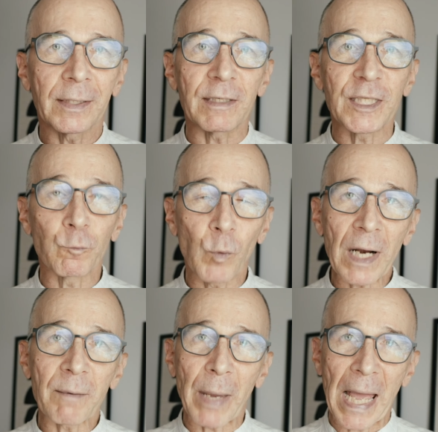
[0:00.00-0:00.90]
There is
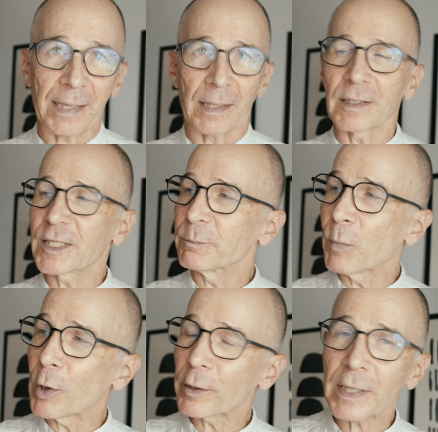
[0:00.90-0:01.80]
one bag
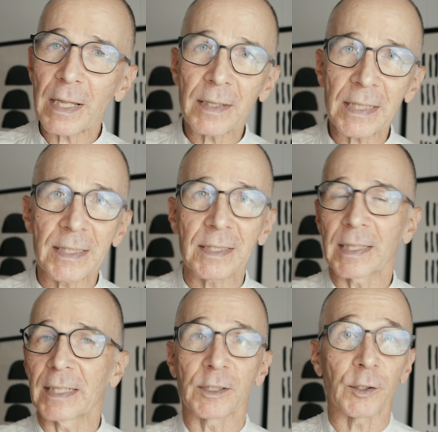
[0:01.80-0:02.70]
smaller than this.
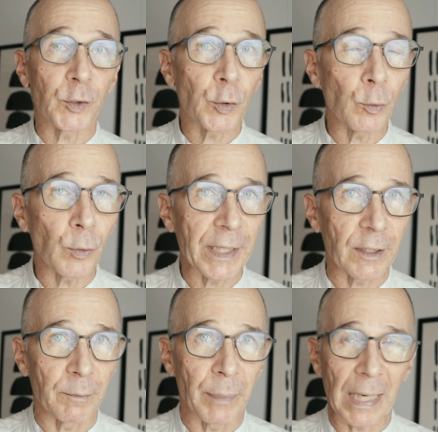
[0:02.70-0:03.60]
It's a two
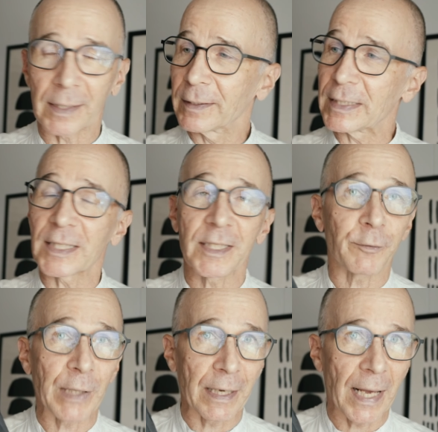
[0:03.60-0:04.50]
liter bag. This is
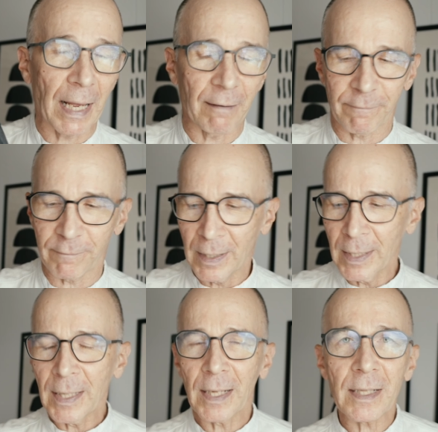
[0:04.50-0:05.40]
three and a half.
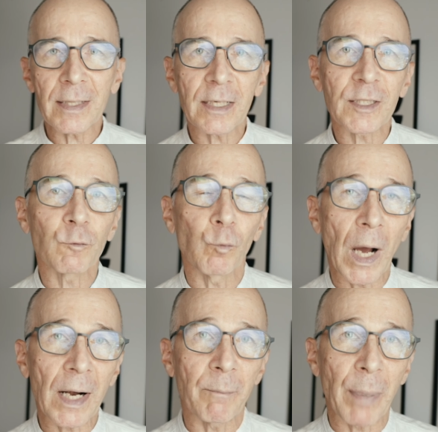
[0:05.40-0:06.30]
And then there's
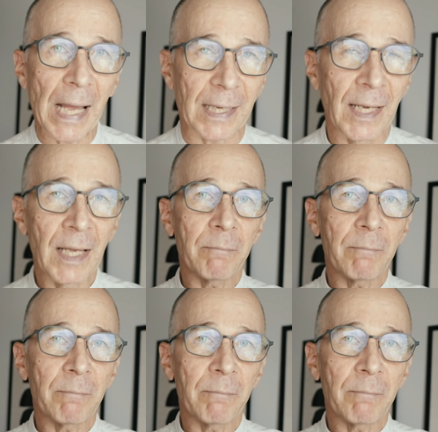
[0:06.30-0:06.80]
one bag